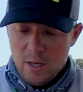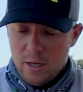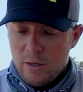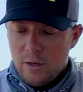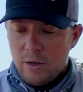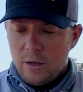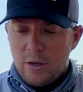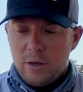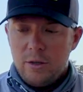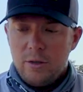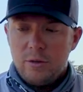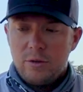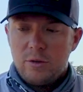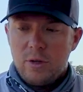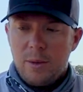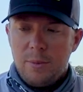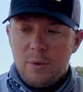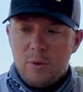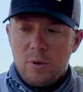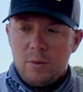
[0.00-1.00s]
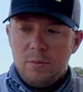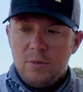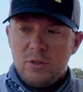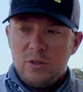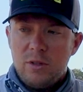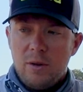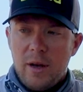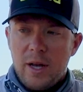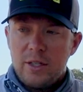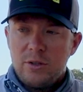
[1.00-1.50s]
Now you can do is grab your worm. This
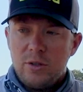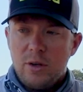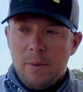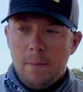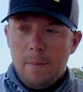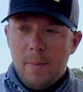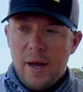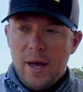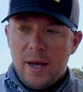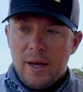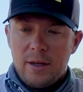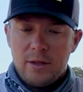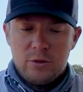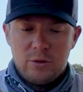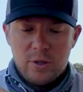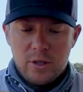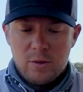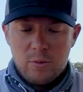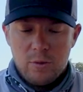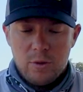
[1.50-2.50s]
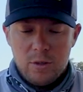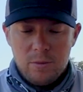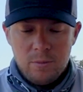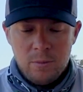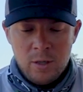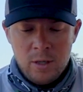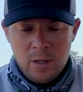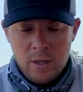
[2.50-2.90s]
is actually a mag trick worm.